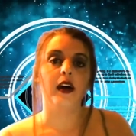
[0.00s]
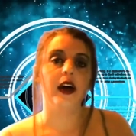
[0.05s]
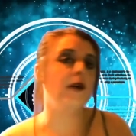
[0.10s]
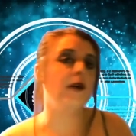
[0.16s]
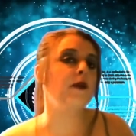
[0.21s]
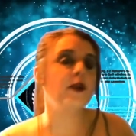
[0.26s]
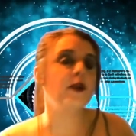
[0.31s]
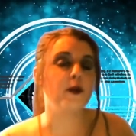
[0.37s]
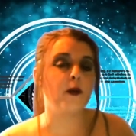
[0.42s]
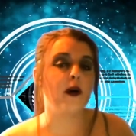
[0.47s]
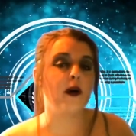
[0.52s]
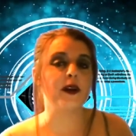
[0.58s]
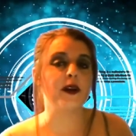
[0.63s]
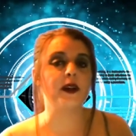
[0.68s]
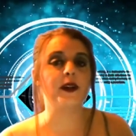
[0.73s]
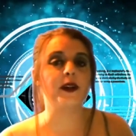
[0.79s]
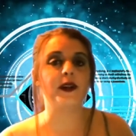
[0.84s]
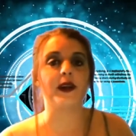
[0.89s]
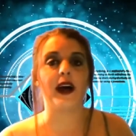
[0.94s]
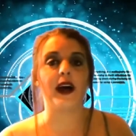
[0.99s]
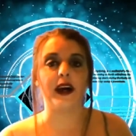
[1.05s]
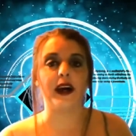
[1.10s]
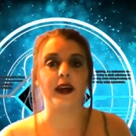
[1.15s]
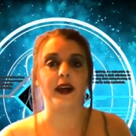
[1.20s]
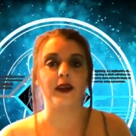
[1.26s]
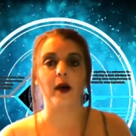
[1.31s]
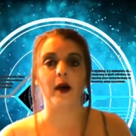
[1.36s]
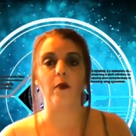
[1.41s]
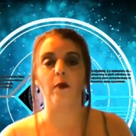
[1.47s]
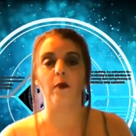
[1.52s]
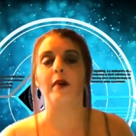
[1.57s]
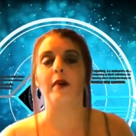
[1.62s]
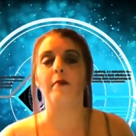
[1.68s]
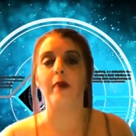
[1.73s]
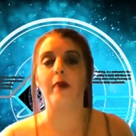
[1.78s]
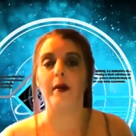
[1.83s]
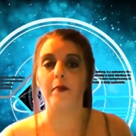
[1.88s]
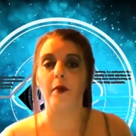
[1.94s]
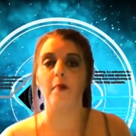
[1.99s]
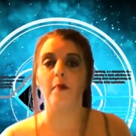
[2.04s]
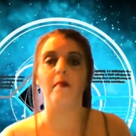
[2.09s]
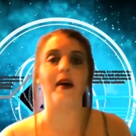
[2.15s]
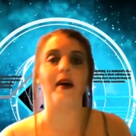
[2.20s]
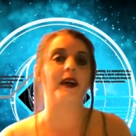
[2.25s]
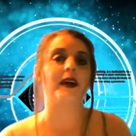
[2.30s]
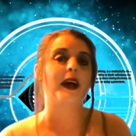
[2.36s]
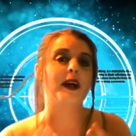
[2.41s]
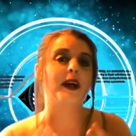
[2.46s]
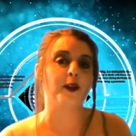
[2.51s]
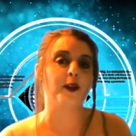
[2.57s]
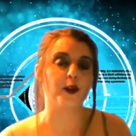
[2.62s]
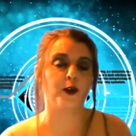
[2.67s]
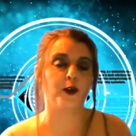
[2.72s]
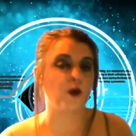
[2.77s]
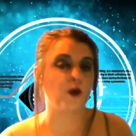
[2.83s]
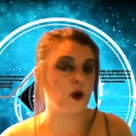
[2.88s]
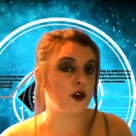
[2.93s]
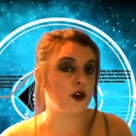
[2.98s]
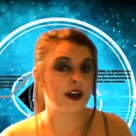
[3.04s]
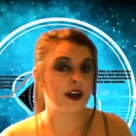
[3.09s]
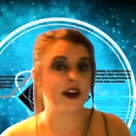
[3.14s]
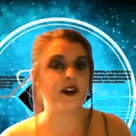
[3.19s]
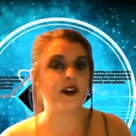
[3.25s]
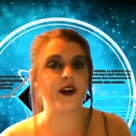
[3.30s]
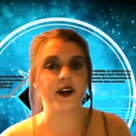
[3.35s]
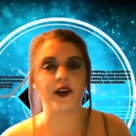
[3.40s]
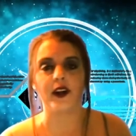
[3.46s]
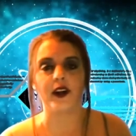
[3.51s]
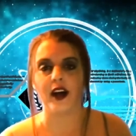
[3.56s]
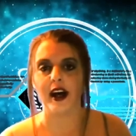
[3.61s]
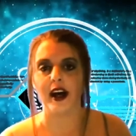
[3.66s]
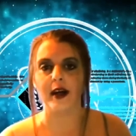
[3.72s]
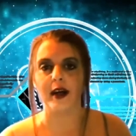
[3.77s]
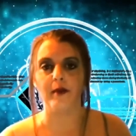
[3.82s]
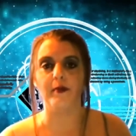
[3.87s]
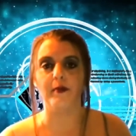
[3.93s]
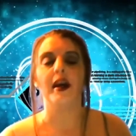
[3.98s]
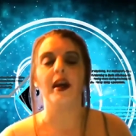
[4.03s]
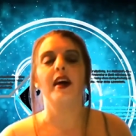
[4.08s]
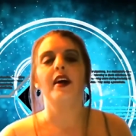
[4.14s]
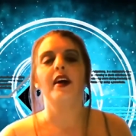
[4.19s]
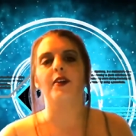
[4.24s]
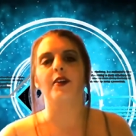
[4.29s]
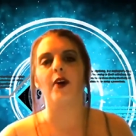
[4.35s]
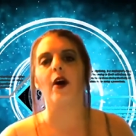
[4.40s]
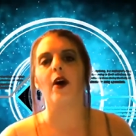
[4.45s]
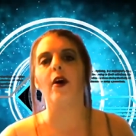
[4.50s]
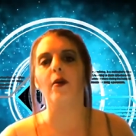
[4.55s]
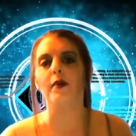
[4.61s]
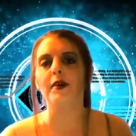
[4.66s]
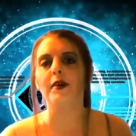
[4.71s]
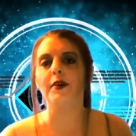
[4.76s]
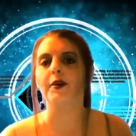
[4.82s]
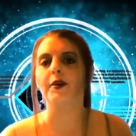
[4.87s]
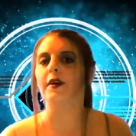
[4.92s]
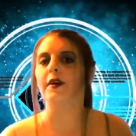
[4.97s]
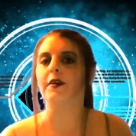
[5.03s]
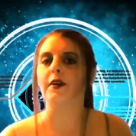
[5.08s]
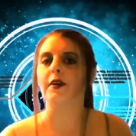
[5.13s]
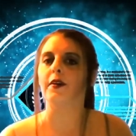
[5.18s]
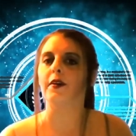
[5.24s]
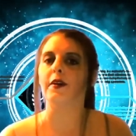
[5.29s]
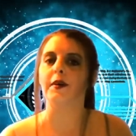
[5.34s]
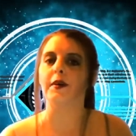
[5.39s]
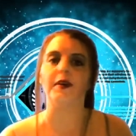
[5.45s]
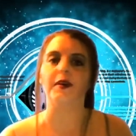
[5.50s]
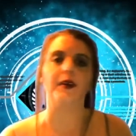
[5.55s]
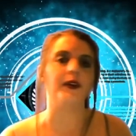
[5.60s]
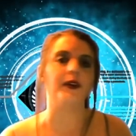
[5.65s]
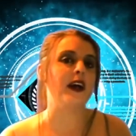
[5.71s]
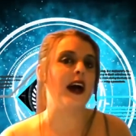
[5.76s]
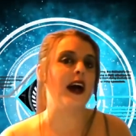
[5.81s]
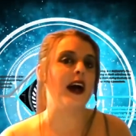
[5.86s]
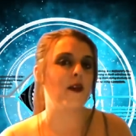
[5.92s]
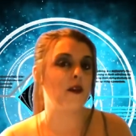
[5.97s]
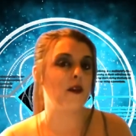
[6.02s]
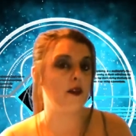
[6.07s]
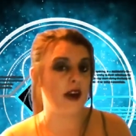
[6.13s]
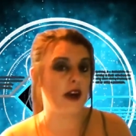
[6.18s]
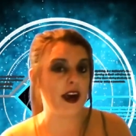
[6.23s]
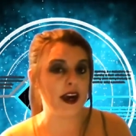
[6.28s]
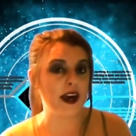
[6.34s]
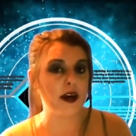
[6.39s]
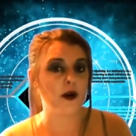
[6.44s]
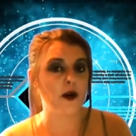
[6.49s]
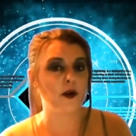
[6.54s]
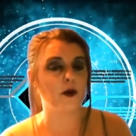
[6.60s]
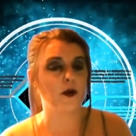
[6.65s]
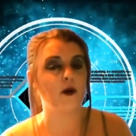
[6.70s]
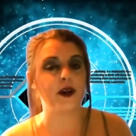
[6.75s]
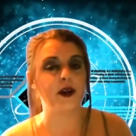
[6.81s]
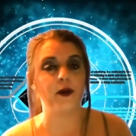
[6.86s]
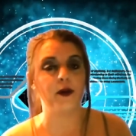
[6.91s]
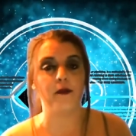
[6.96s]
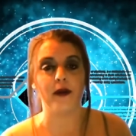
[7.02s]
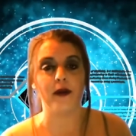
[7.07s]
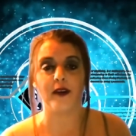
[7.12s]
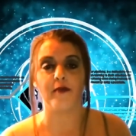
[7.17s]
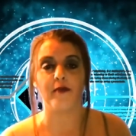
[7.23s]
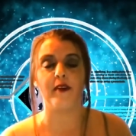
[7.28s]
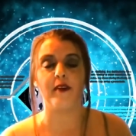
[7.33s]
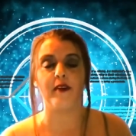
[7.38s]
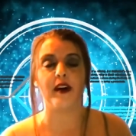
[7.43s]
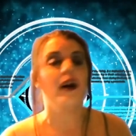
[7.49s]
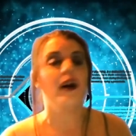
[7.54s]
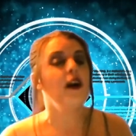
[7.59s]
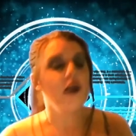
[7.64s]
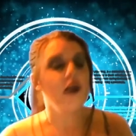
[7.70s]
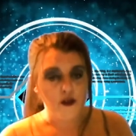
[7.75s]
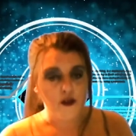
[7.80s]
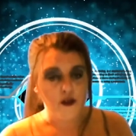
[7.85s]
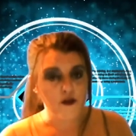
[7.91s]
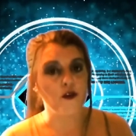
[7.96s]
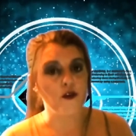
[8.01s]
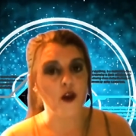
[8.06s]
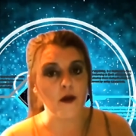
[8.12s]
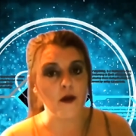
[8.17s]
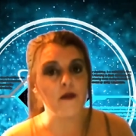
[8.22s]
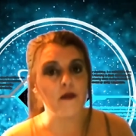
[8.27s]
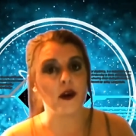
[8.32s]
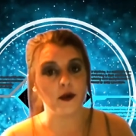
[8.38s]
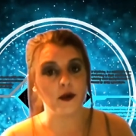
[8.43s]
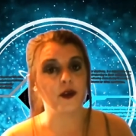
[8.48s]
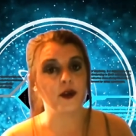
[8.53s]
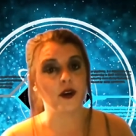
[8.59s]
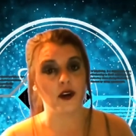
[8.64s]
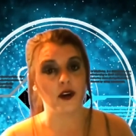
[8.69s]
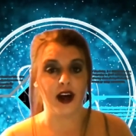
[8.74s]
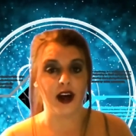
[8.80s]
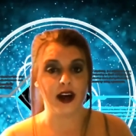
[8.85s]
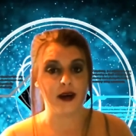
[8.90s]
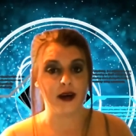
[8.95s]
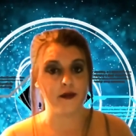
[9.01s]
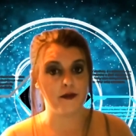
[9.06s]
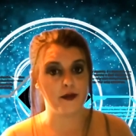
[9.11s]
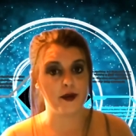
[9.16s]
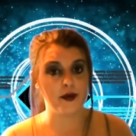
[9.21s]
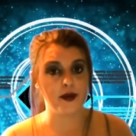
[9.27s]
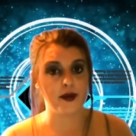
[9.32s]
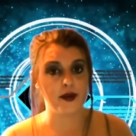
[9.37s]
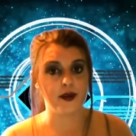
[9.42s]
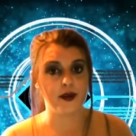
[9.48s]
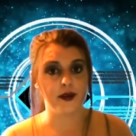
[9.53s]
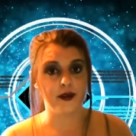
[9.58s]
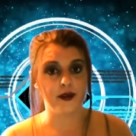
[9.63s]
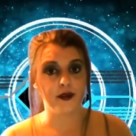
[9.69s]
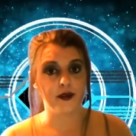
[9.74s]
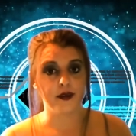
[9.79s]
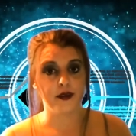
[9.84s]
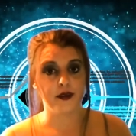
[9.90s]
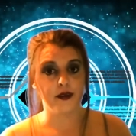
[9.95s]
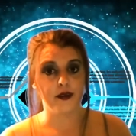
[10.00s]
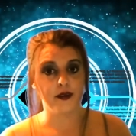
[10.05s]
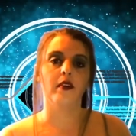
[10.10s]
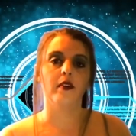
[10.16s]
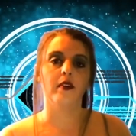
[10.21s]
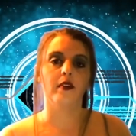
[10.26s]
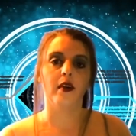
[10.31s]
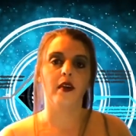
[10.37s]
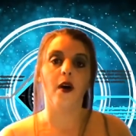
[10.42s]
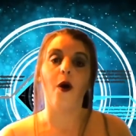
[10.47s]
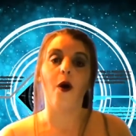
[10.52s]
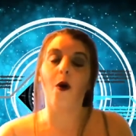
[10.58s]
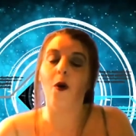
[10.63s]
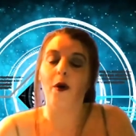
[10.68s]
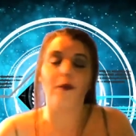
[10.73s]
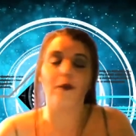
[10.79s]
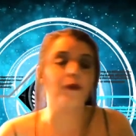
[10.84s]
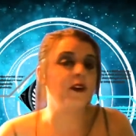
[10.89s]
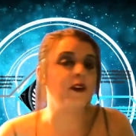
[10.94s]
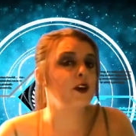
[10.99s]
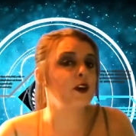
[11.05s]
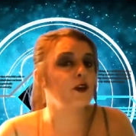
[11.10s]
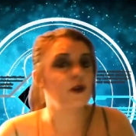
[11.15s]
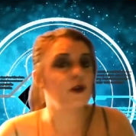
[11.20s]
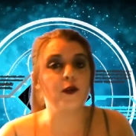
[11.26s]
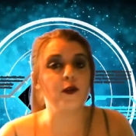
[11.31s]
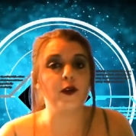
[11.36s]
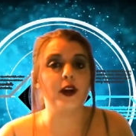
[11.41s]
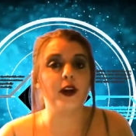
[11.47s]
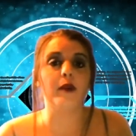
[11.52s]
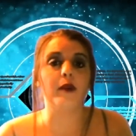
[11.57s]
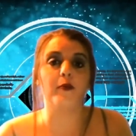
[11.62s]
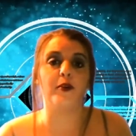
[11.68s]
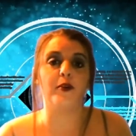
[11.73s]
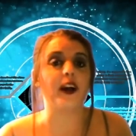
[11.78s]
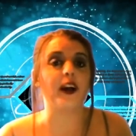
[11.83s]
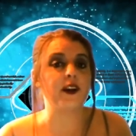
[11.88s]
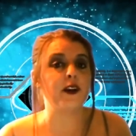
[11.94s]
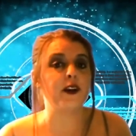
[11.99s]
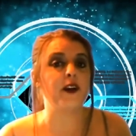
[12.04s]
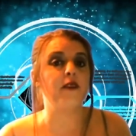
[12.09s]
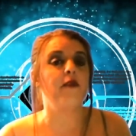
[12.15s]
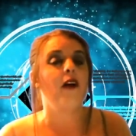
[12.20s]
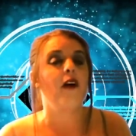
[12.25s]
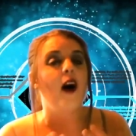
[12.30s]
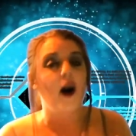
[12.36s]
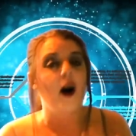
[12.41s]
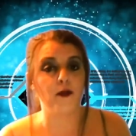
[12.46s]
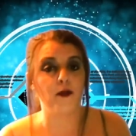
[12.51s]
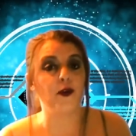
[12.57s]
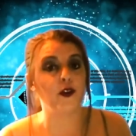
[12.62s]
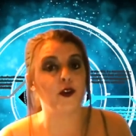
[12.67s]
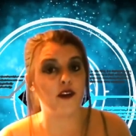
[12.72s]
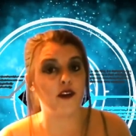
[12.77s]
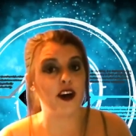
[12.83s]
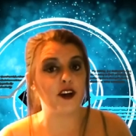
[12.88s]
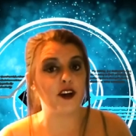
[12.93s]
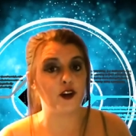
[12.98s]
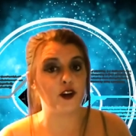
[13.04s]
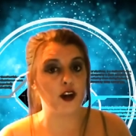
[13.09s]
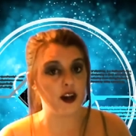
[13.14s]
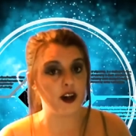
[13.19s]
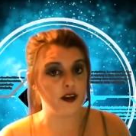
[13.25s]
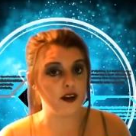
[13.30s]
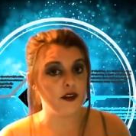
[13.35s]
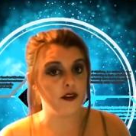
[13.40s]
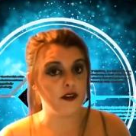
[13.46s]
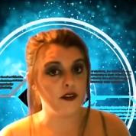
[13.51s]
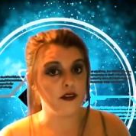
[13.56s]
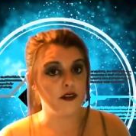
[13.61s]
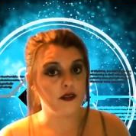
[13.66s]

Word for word: He was quoted saying that when people make extraordinary claims, it's always good to look to see how they are going to benefit from those claims or if it's a truly objective observation.